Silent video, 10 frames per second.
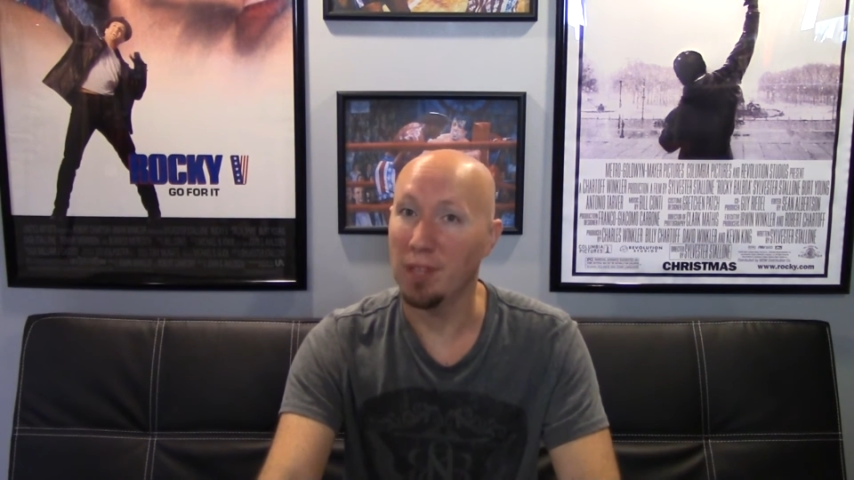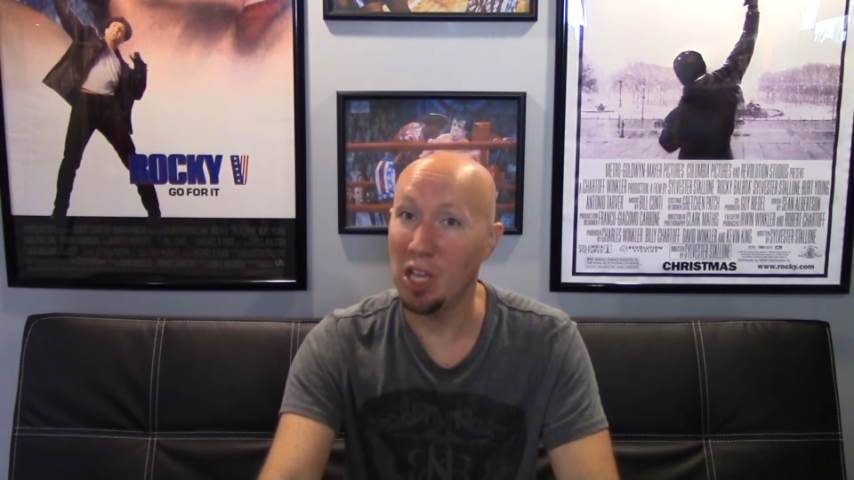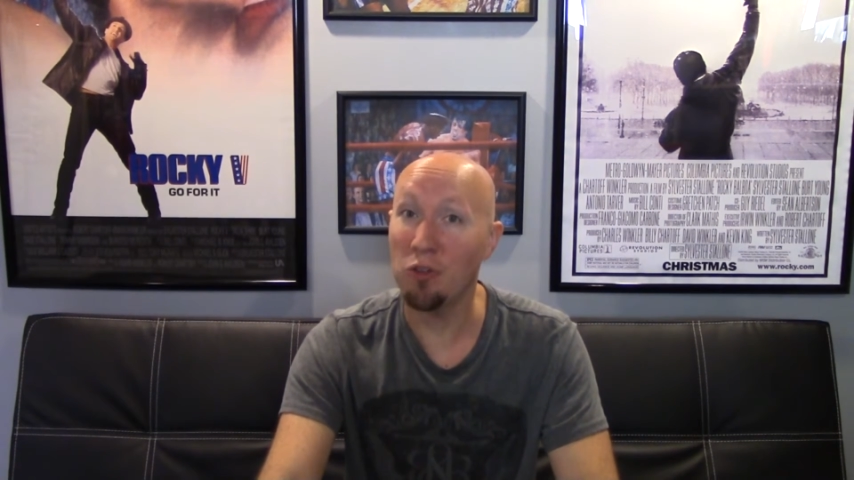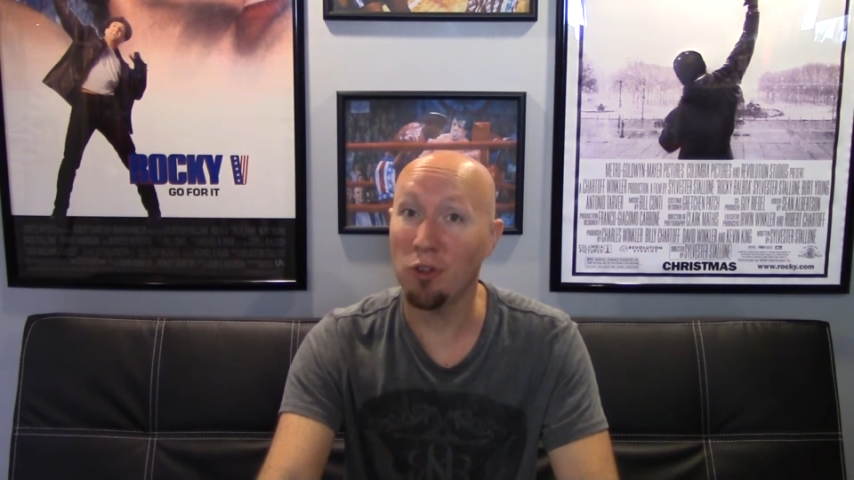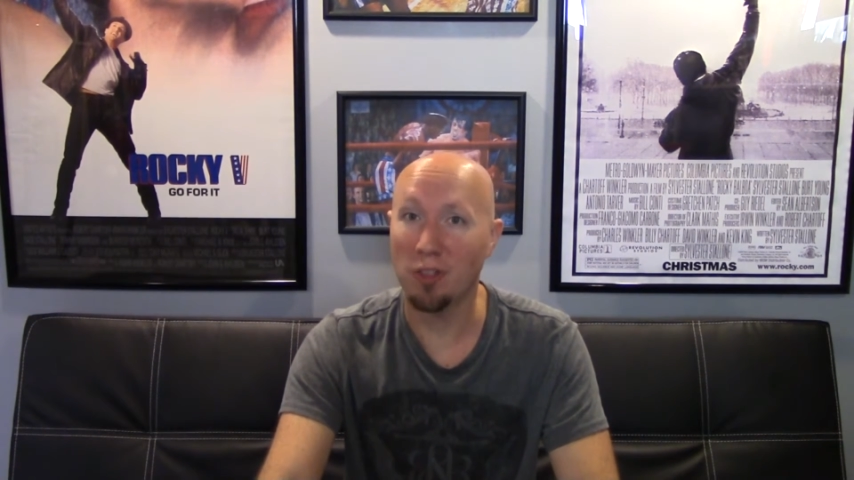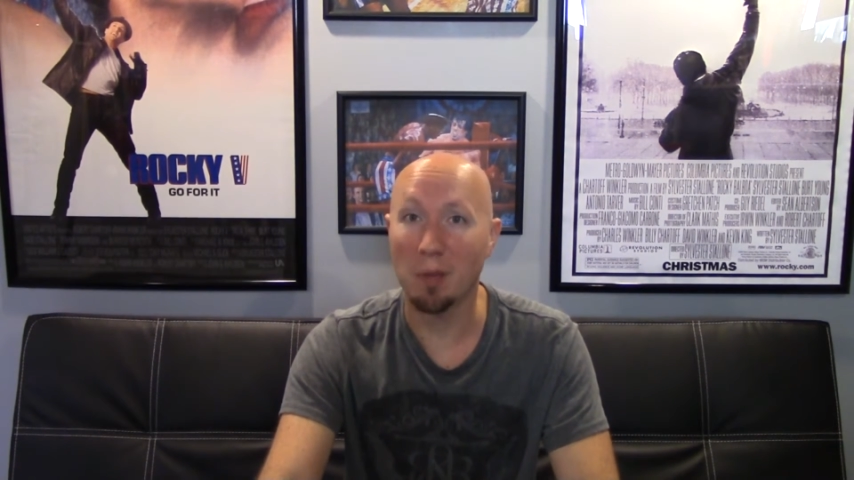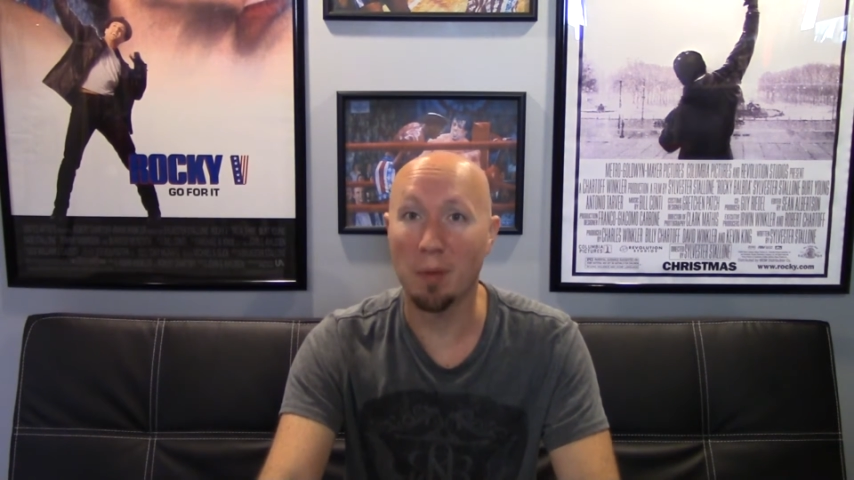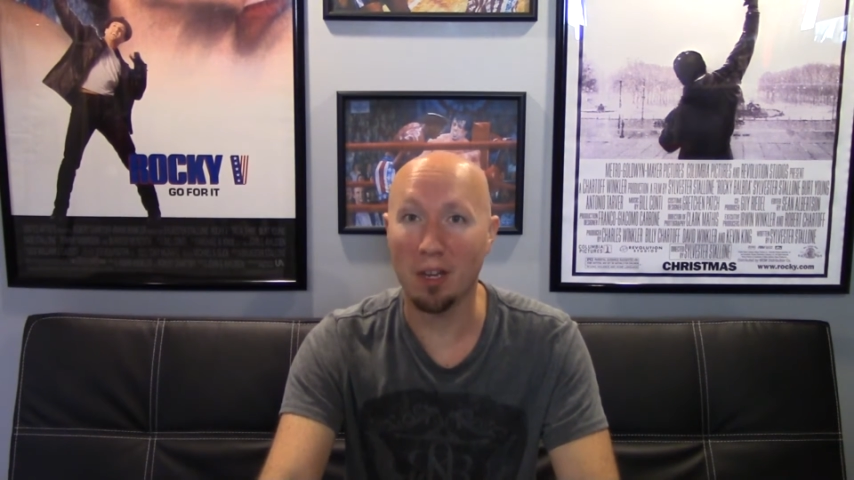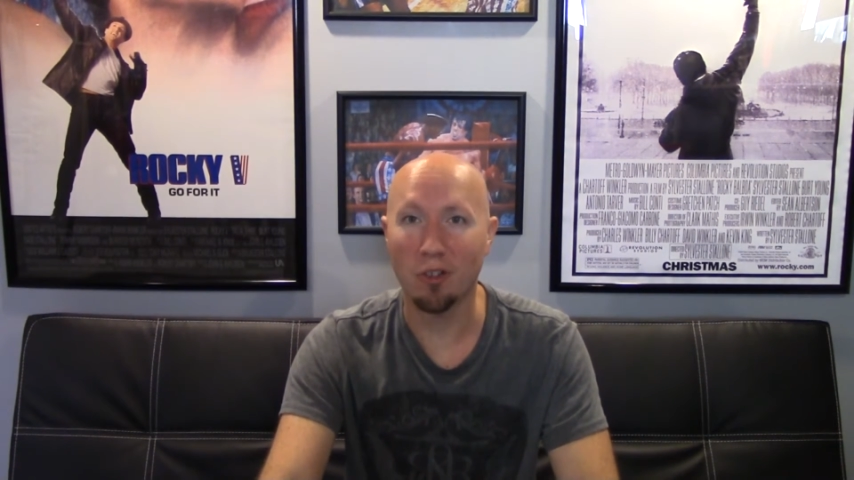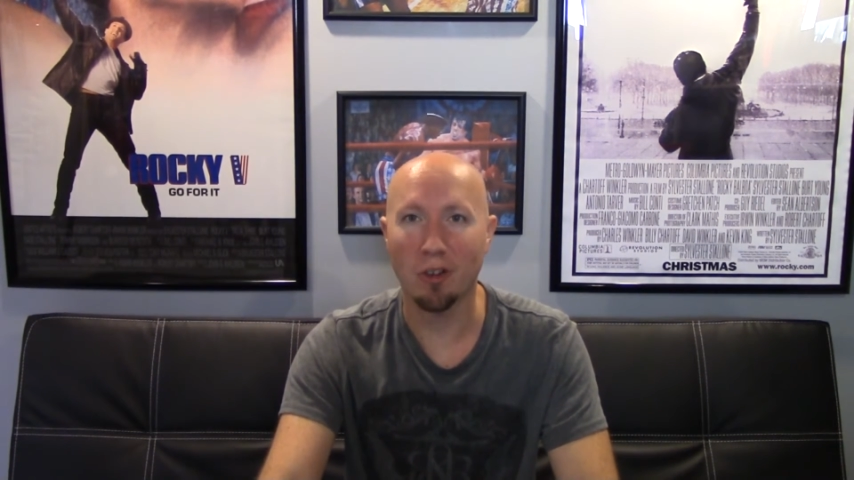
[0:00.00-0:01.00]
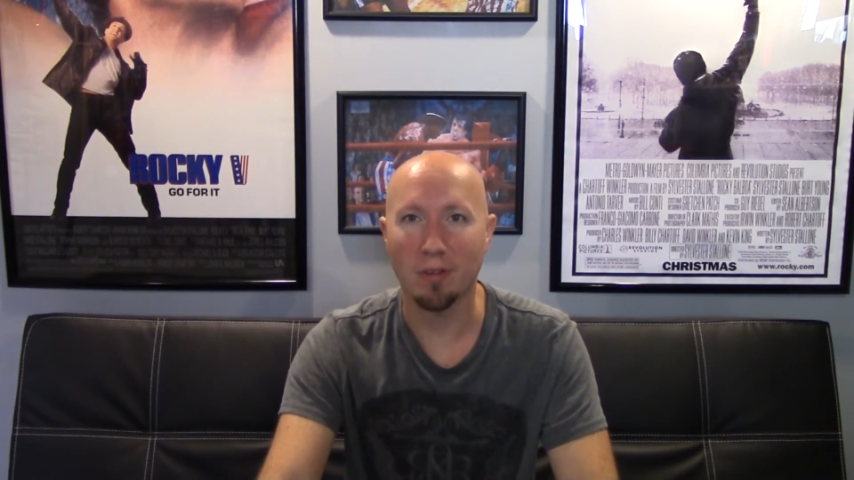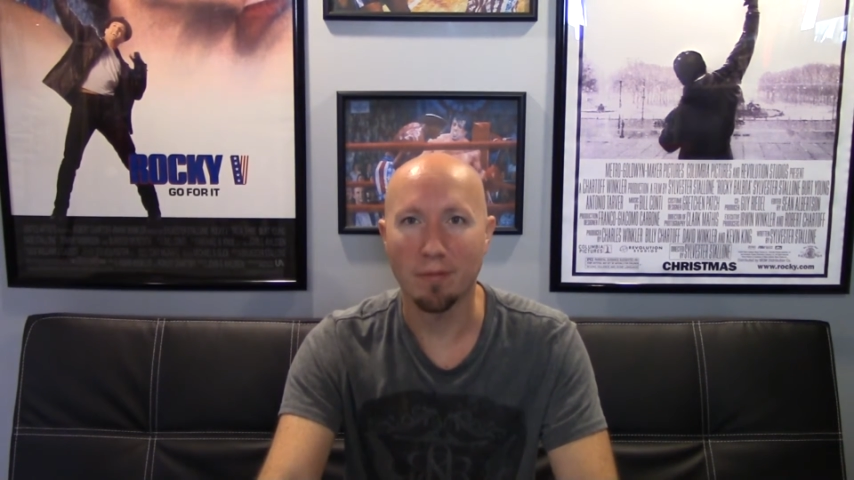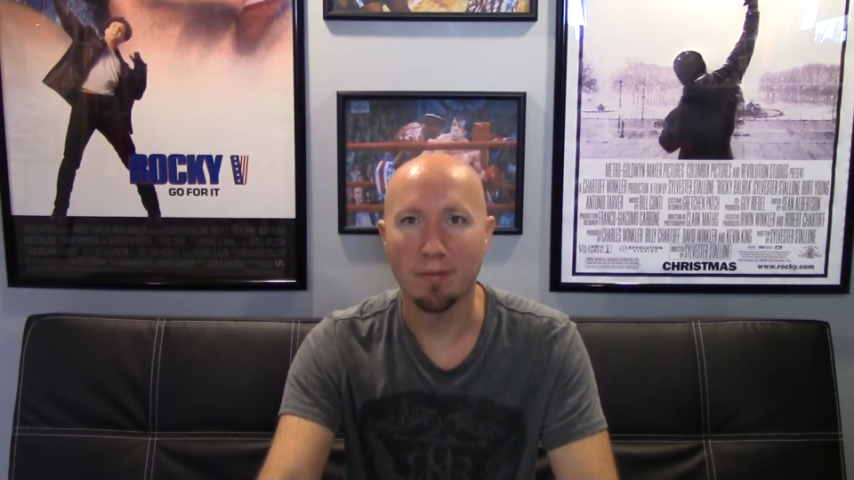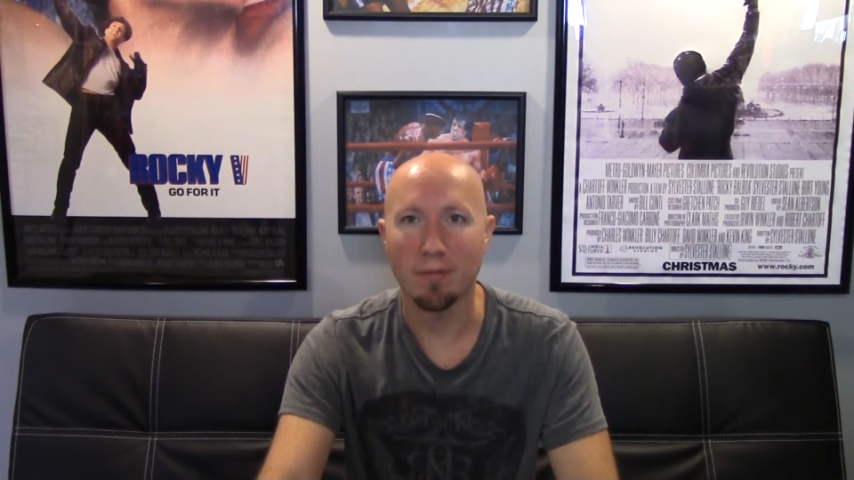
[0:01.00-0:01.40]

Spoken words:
Interesting picture.